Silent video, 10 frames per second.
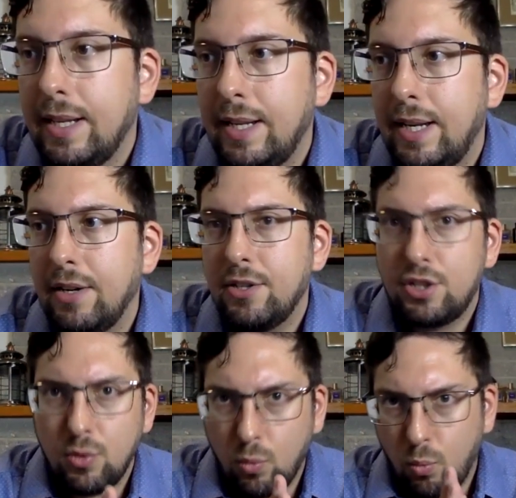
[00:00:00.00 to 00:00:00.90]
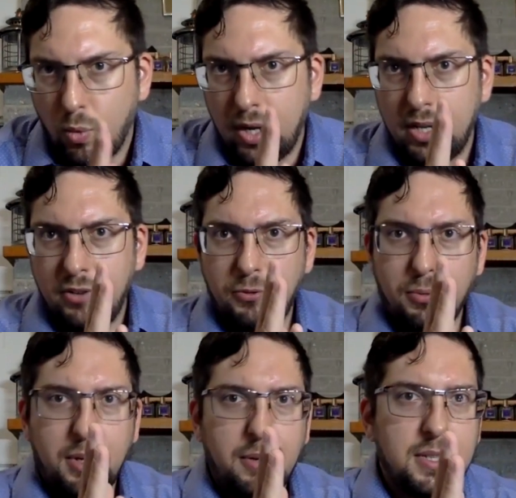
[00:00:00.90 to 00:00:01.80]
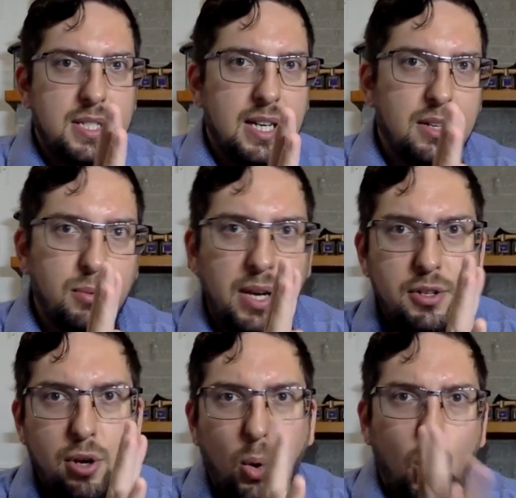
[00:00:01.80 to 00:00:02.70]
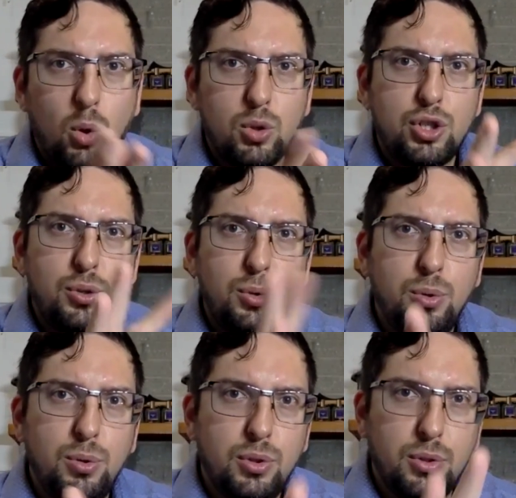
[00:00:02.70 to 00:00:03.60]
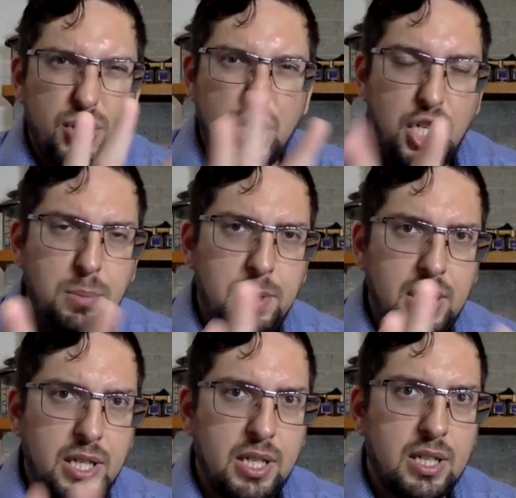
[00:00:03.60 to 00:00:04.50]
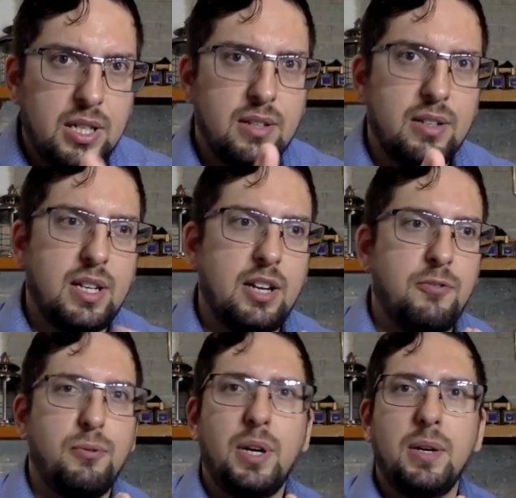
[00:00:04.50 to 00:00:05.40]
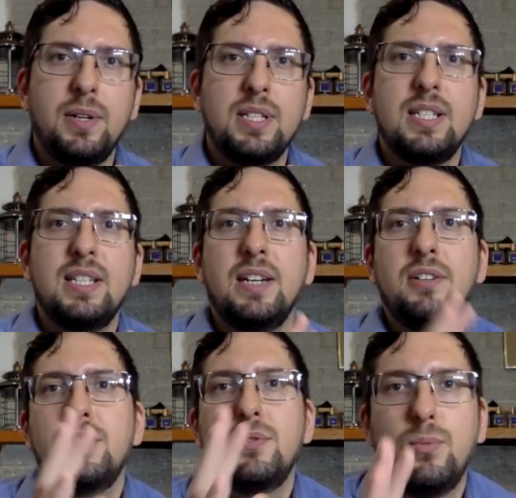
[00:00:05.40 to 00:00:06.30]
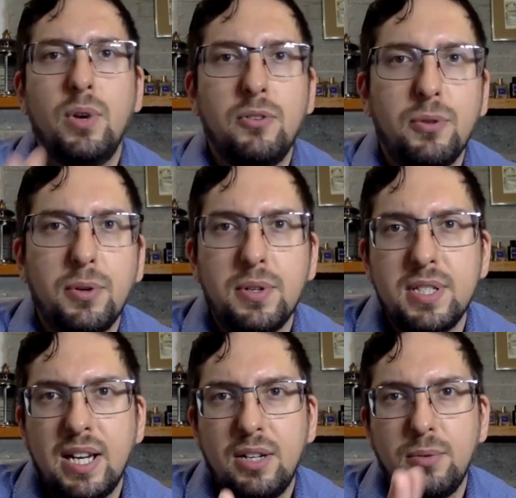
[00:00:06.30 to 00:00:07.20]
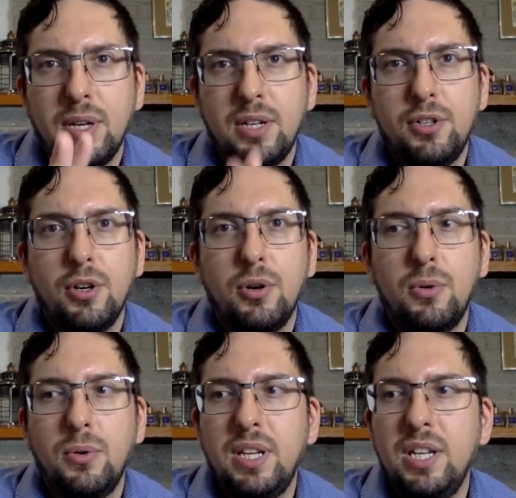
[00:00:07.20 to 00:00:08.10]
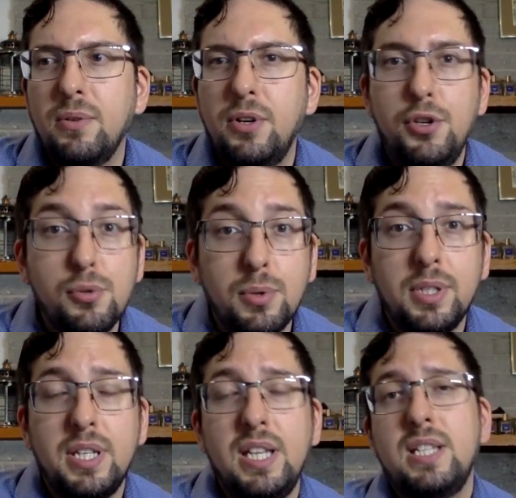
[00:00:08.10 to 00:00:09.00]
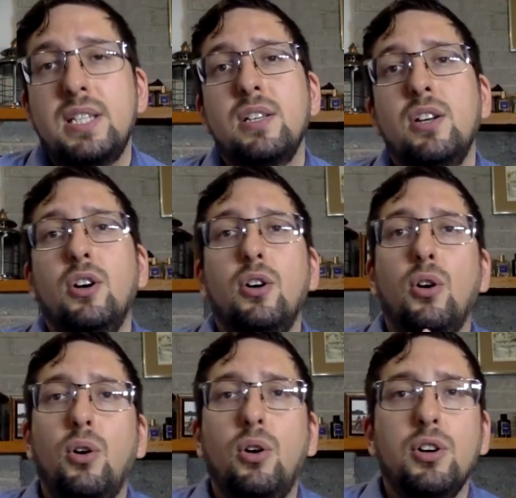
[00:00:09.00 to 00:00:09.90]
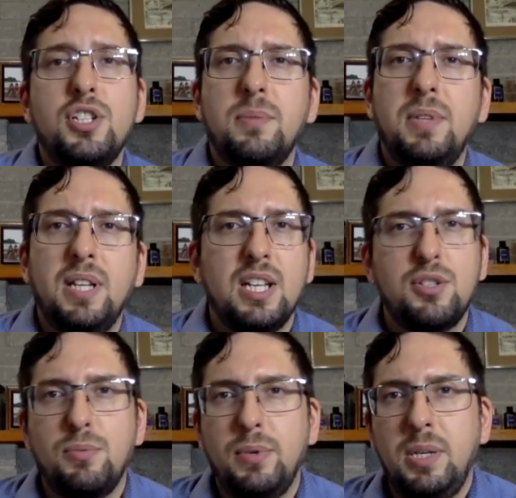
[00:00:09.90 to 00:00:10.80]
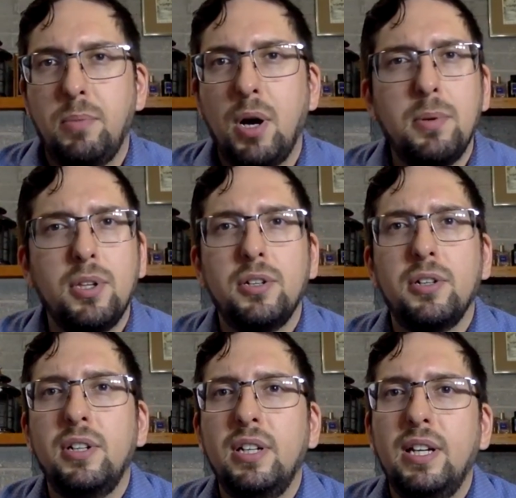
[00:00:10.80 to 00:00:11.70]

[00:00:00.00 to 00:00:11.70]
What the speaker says: There's 1 fragrance that I try to go old school or cheapy kind of fragrance. There's 1 fragrance that I try to go either a new release or something that's really popular.